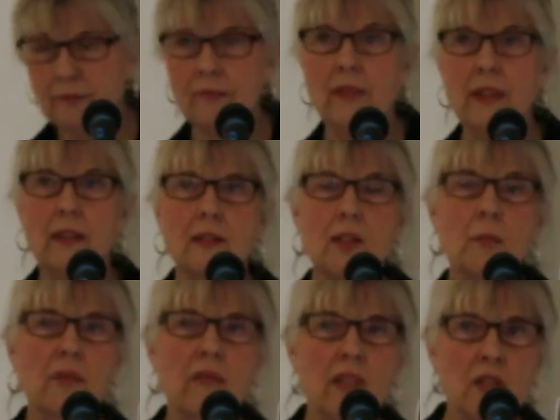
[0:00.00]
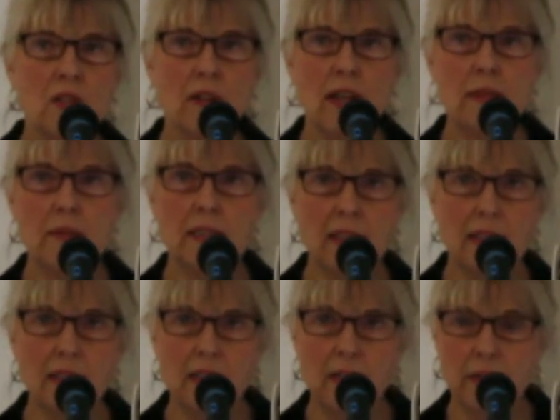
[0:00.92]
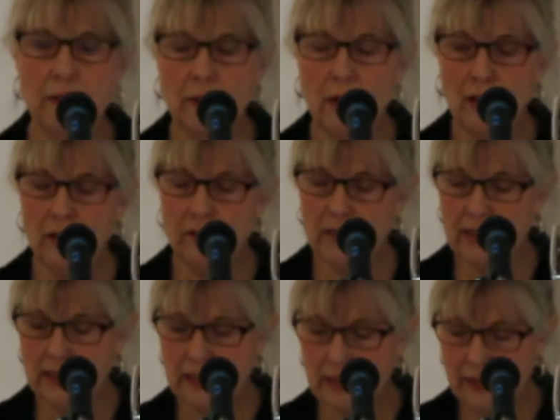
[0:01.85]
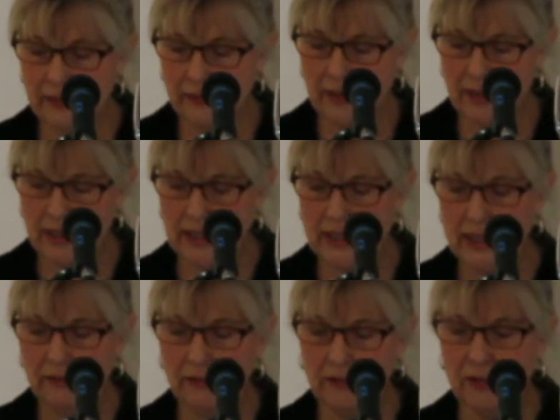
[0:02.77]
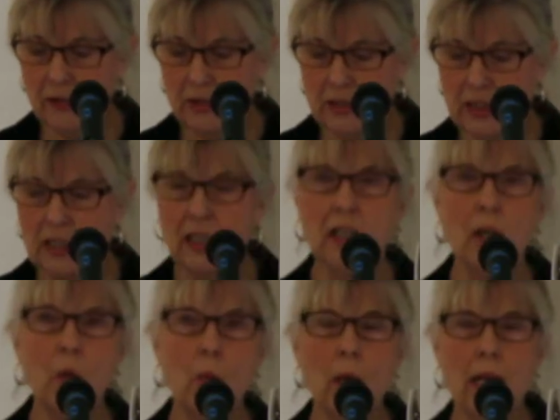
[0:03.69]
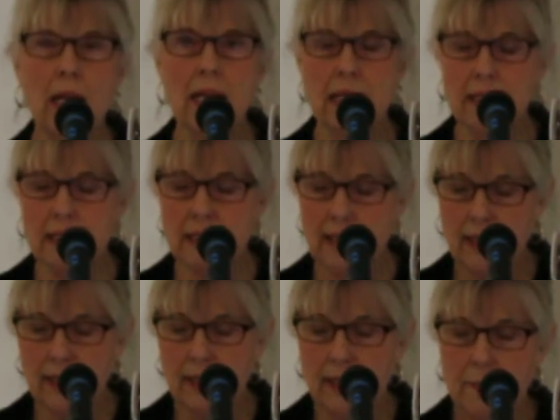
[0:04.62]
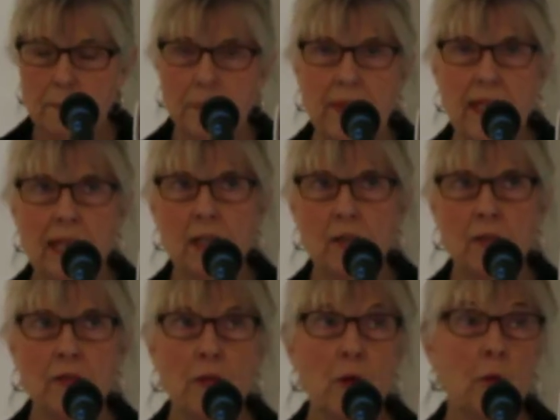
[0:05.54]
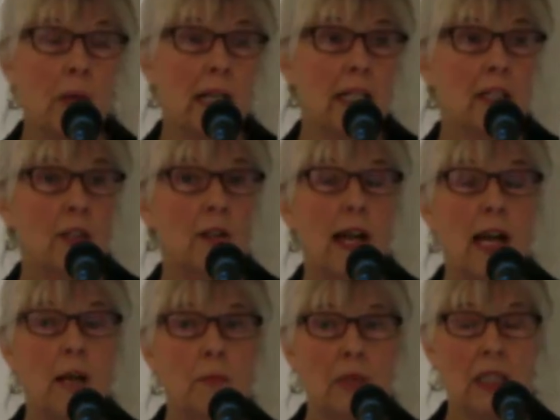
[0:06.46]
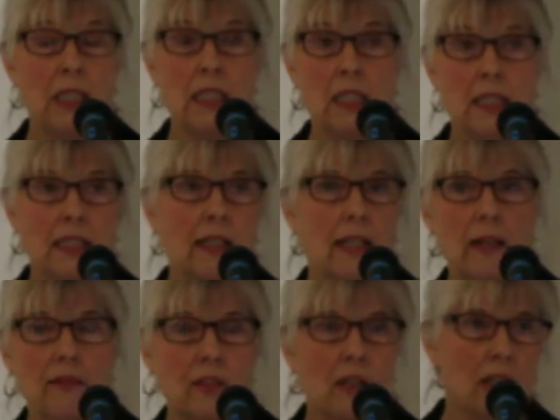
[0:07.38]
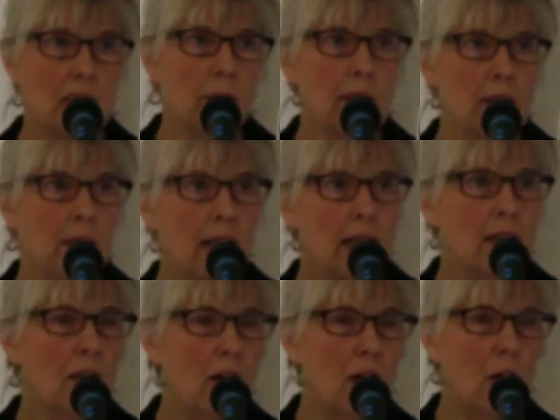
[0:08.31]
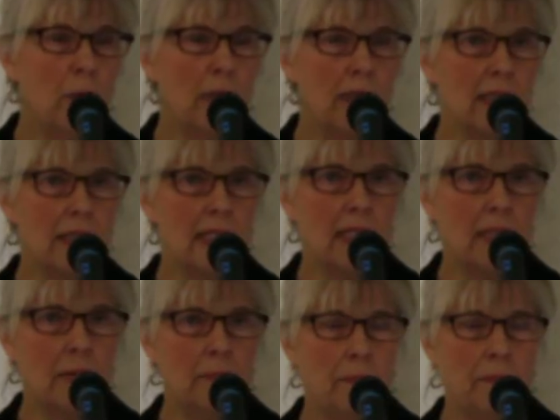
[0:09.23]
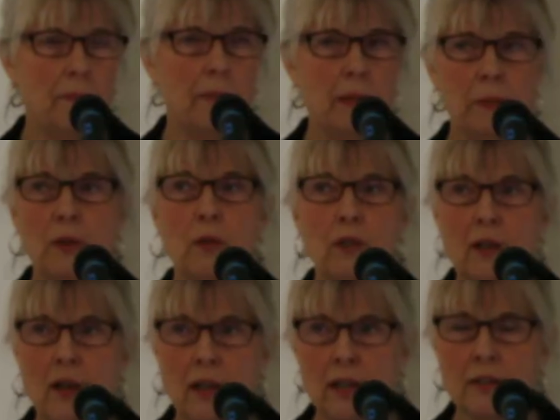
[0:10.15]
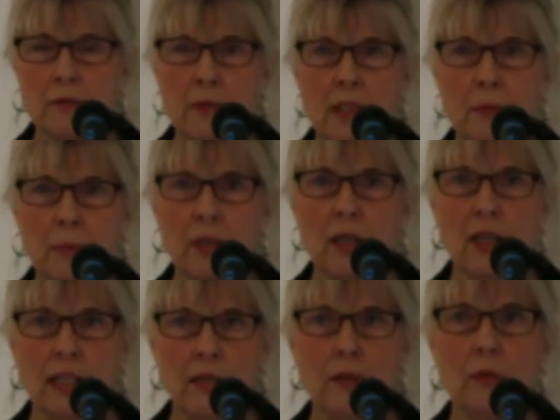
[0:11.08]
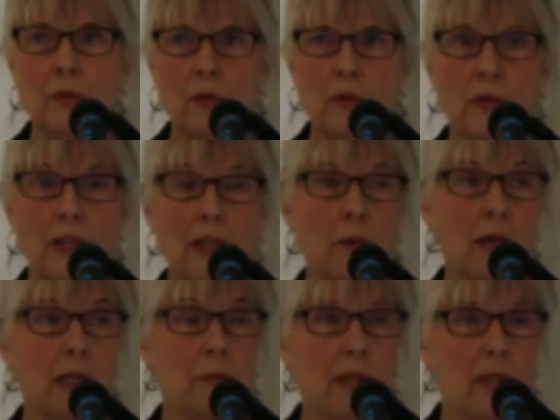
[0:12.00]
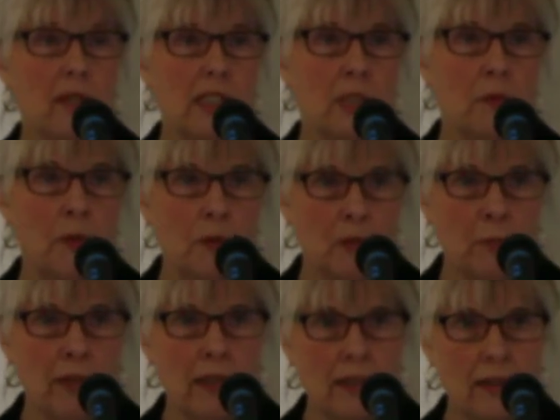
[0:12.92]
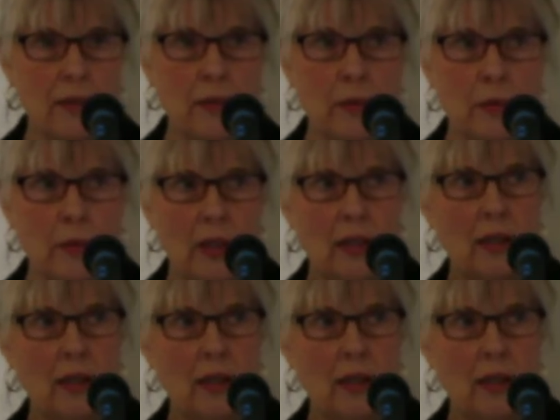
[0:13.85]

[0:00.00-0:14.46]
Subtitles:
Supervision comes into all of this in various different ways. For regular applicants, and I haven't talked about that at all, but people who are not applying through the grandparenting route, but who